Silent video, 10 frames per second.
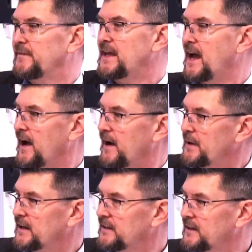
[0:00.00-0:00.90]
Yeah, I
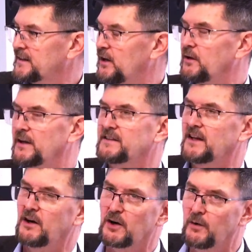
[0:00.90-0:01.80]
mean, it's
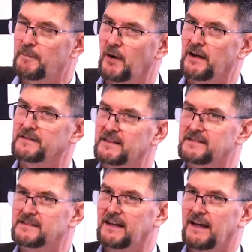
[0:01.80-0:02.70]
an ongoing
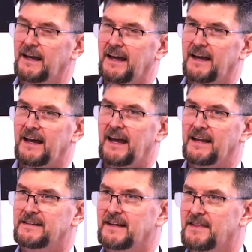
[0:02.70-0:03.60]
process,
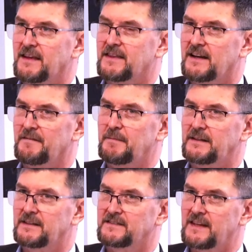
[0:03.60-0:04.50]
and I think the
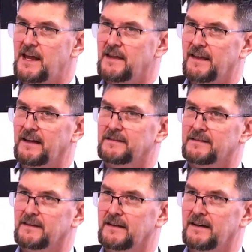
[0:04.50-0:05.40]
government is saying that
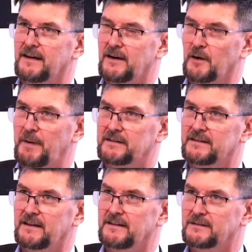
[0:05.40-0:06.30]
I don't know,
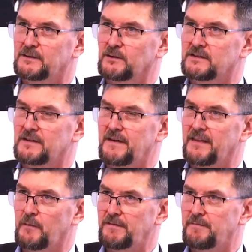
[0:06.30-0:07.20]
pacta sunt
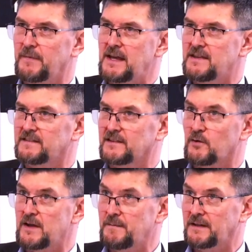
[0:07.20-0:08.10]
servanda. We've made this
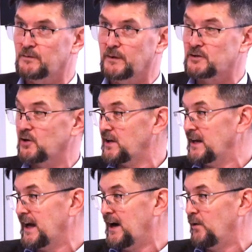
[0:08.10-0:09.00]
agreement with
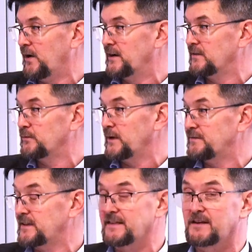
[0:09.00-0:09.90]
Turkey now, and
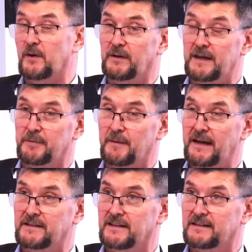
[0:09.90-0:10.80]
we've said that we will
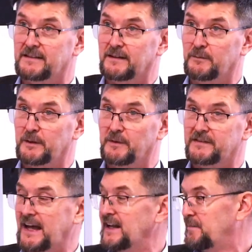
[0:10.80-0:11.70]
implement it, and we will
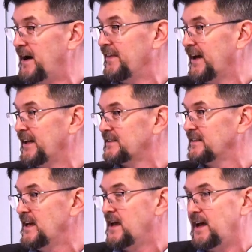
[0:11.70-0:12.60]
stand by that.
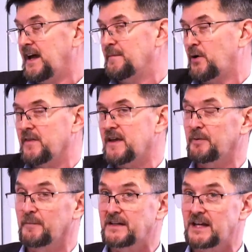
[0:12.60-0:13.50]
And part of the
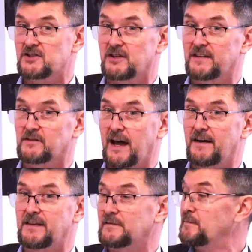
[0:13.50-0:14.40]
implementation
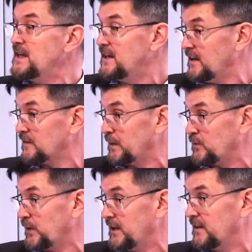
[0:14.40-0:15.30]
have these meetings
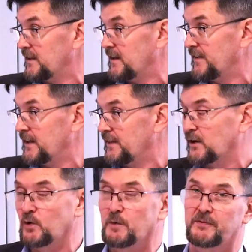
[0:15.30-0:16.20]
between the
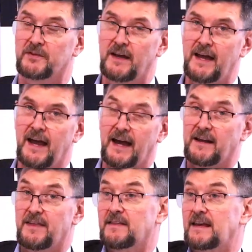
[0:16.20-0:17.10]
groups. And
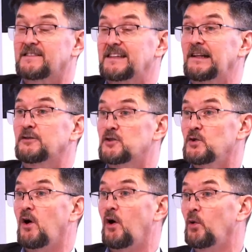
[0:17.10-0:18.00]
I think they still
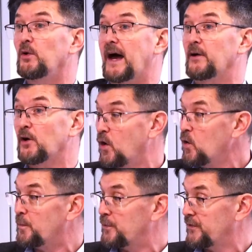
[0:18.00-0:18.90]
do hold out
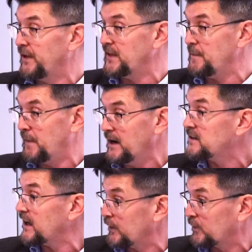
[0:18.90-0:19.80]
hope that they
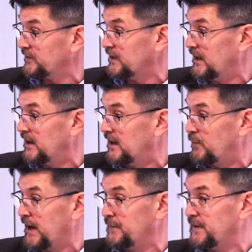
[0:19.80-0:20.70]
might get a
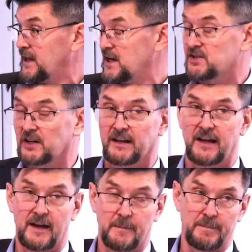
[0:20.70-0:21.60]
ratification
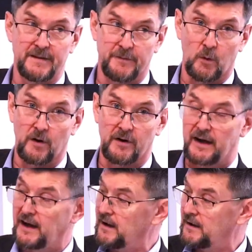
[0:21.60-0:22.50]
before
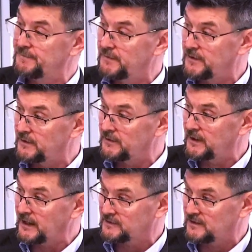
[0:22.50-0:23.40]
the
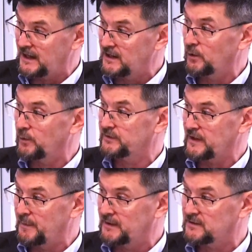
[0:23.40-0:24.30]
next NATO
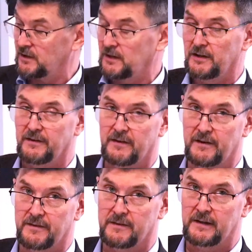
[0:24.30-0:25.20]
summit
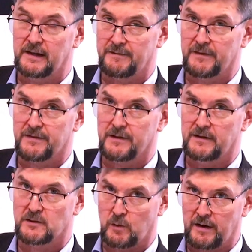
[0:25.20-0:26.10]
on 11th
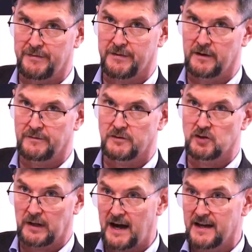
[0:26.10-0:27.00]
and 12th of
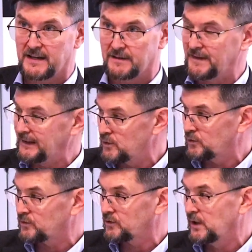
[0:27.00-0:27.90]
July in
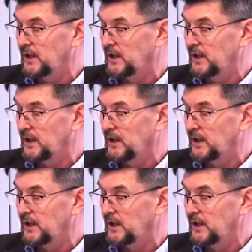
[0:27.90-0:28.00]
Vilnius.